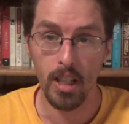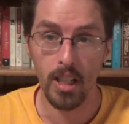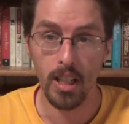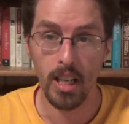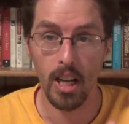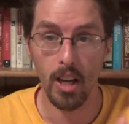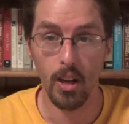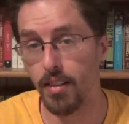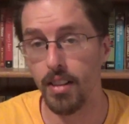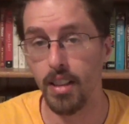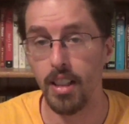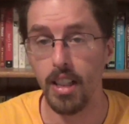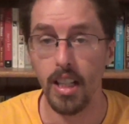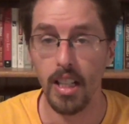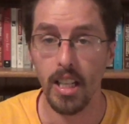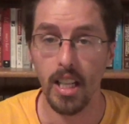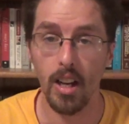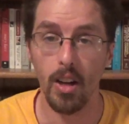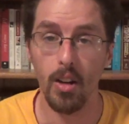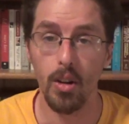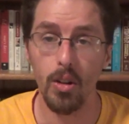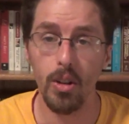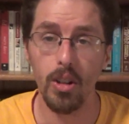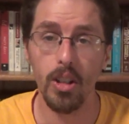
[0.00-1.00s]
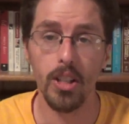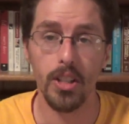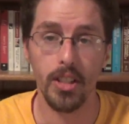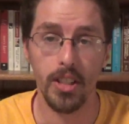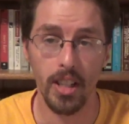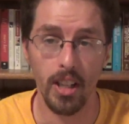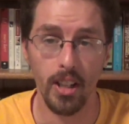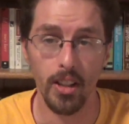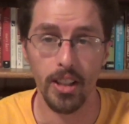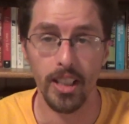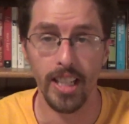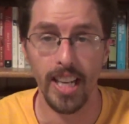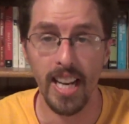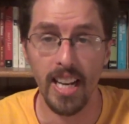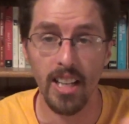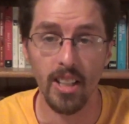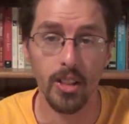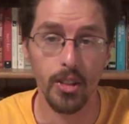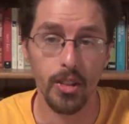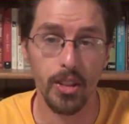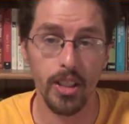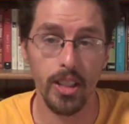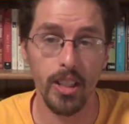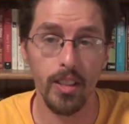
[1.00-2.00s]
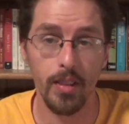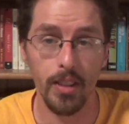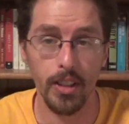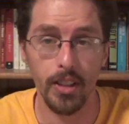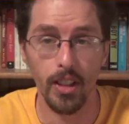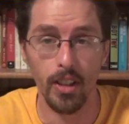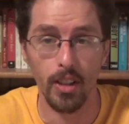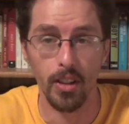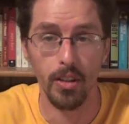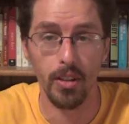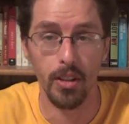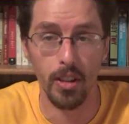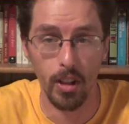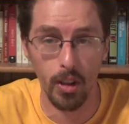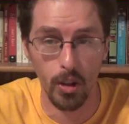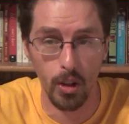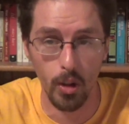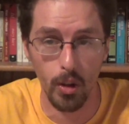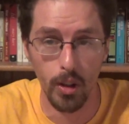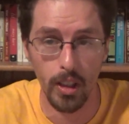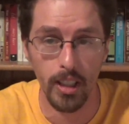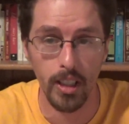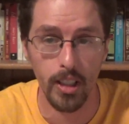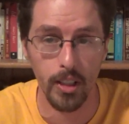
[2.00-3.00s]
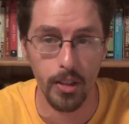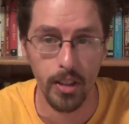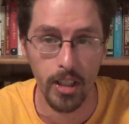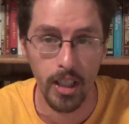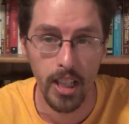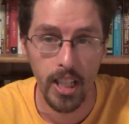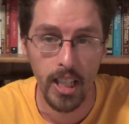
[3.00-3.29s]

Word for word: Now, now who is Sheldon Adelson? If you don't know who he is,